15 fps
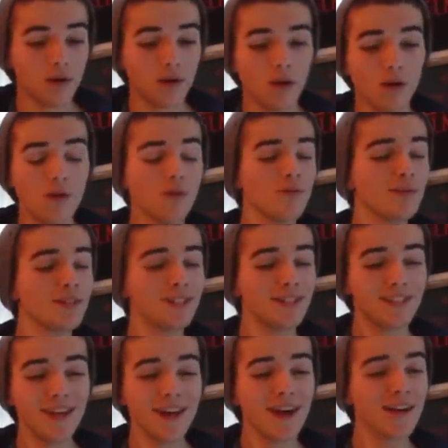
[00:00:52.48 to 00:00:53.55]
We're only
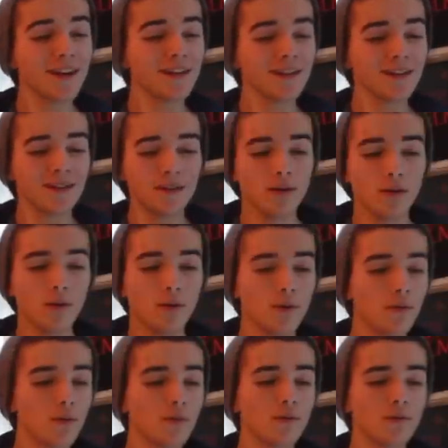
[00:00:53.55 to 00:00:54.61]
getting
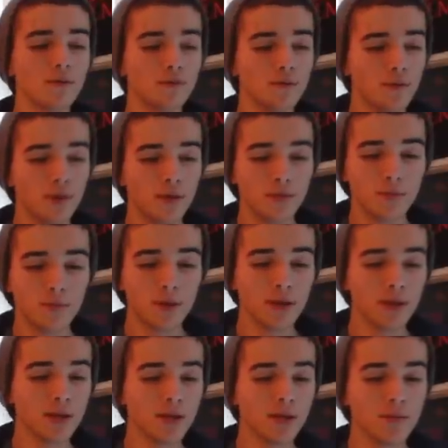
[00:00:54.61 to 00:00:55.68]
older,
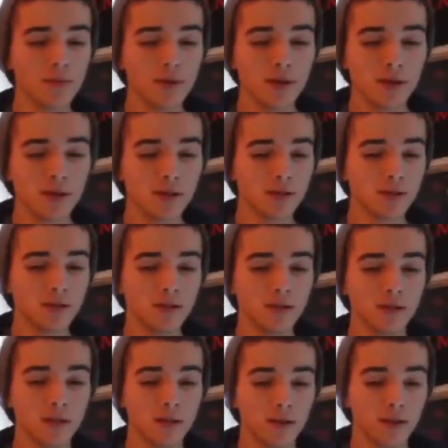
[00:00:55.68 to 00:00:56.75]
baby,
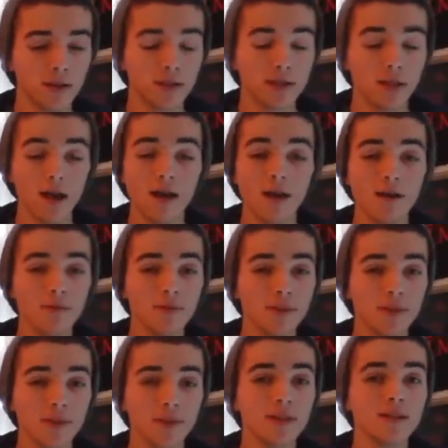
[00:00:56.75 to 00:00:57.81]
and I've
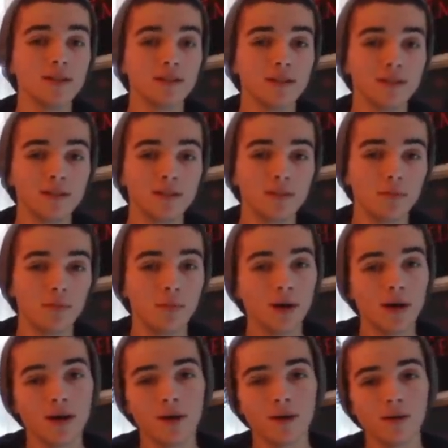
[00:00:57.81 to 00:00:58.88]
been thinking
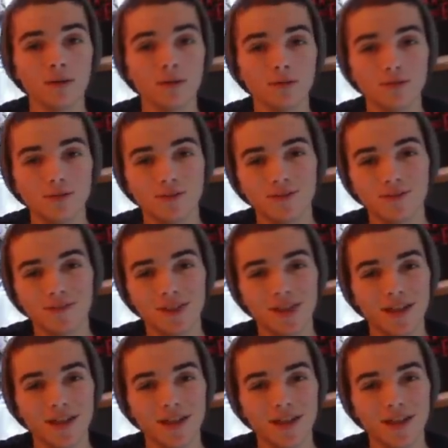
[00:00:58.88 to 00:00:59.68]
about you